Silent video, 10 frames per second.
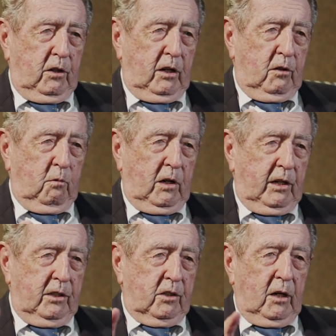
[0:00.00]
or
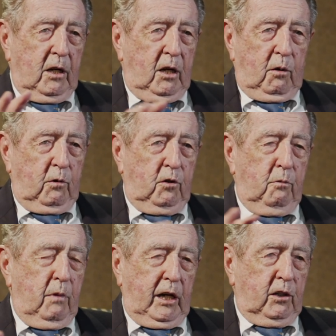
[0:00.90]
otherwise, when
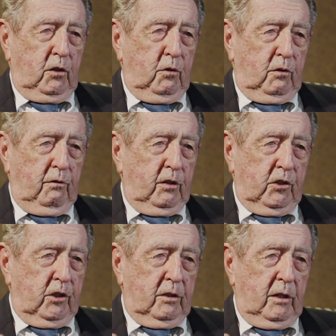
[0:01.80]
you make a new
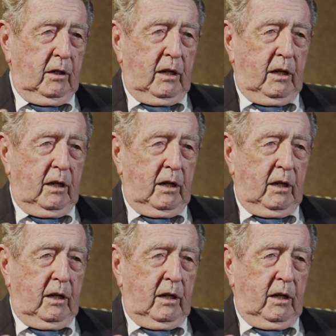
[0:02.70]
division,